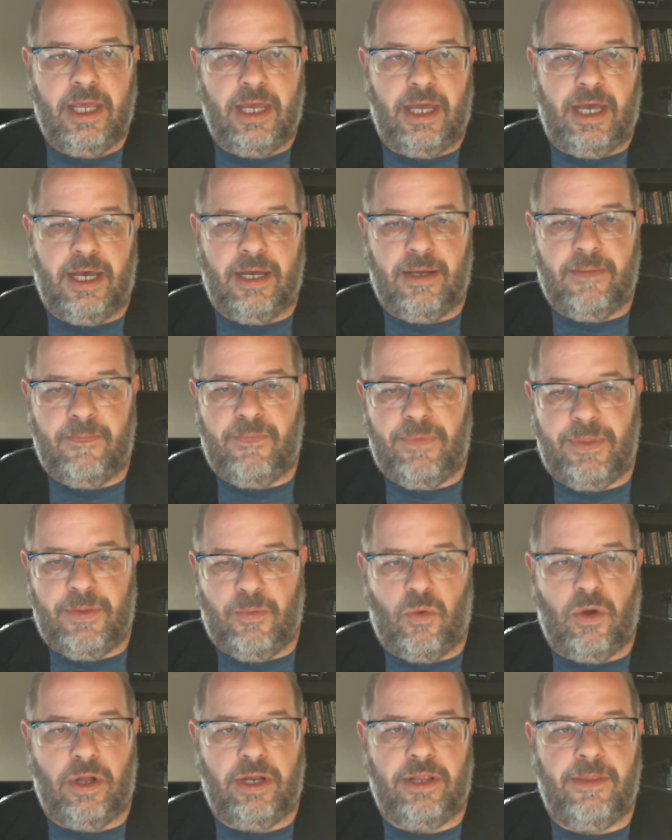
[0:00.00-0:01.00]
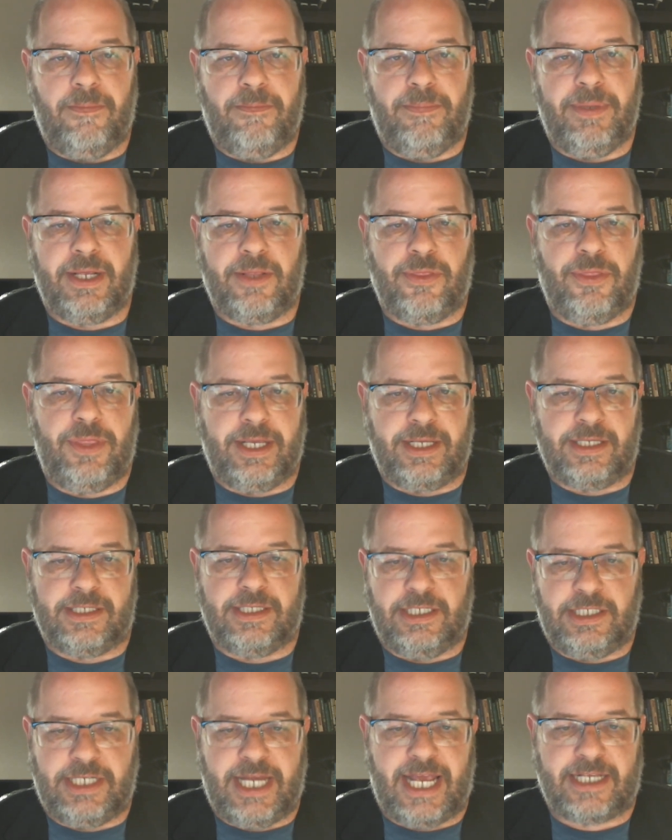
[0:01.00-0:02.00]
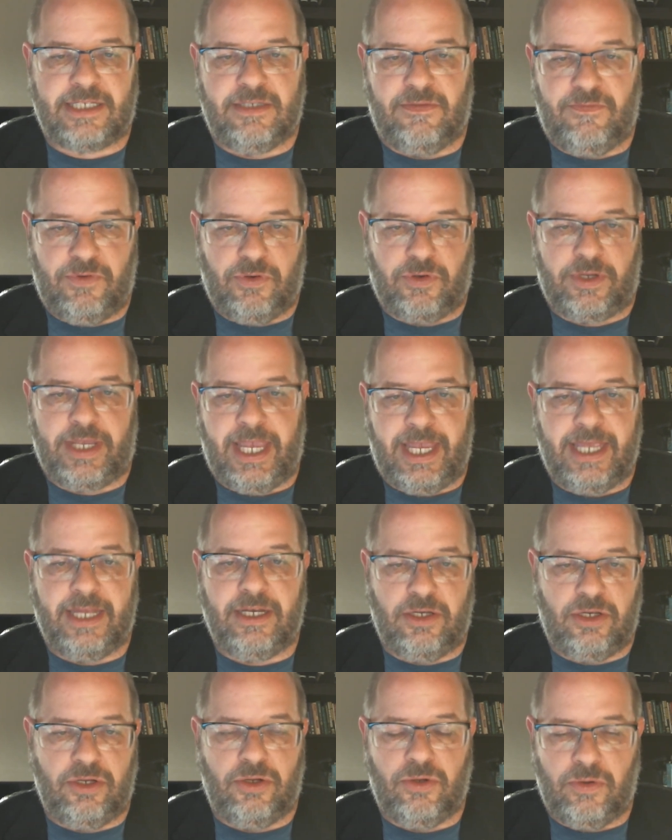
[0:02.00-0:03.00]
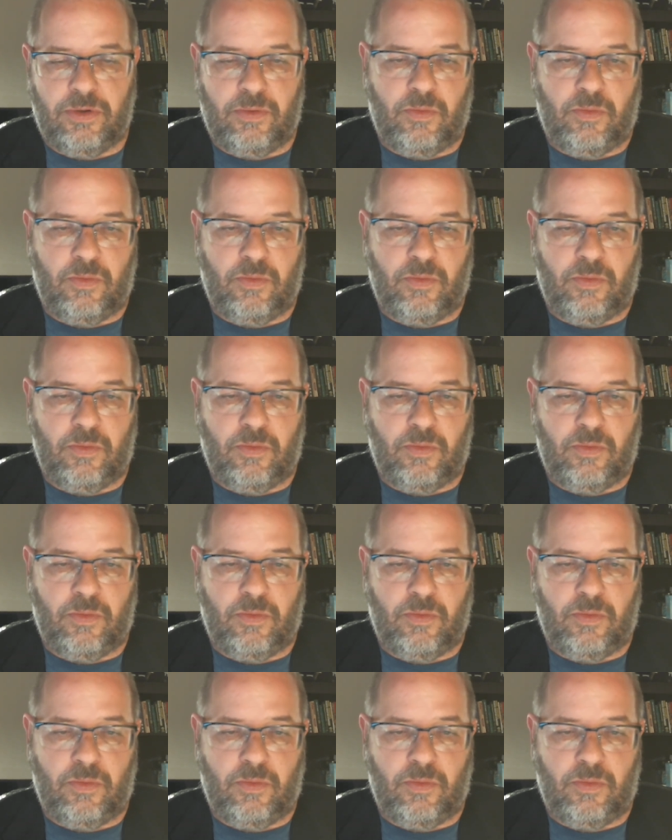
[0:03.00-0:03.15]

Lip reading: One of the big things that Jacksonville can do, and